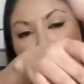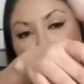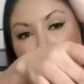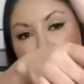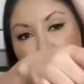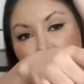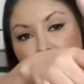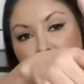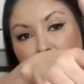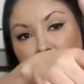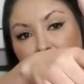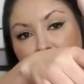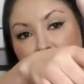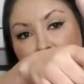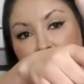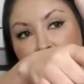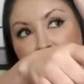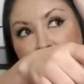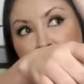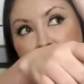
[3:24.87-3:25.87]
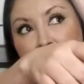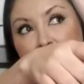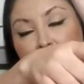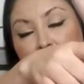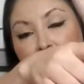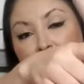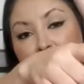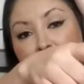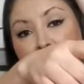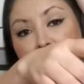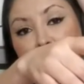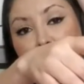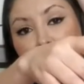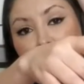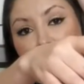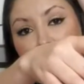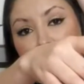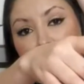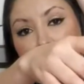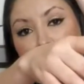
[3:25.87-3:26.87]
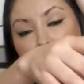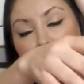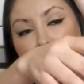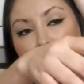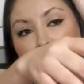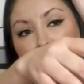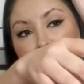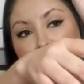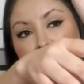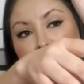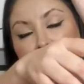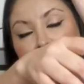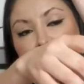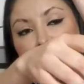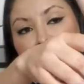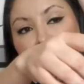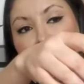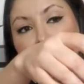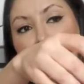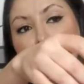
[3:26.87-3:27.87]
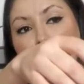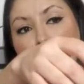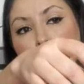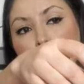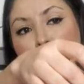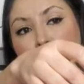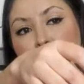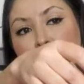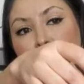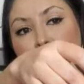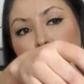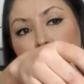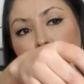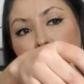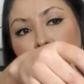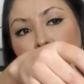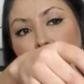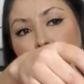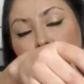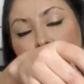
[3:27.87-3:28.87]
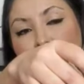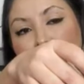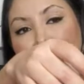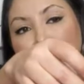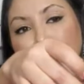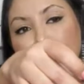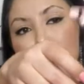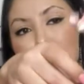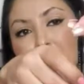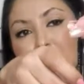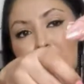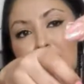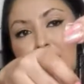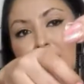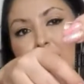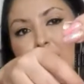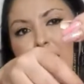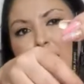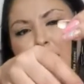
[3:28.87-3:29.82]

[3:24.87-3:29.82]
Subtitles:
It's thin, it's little, and it is always gonna be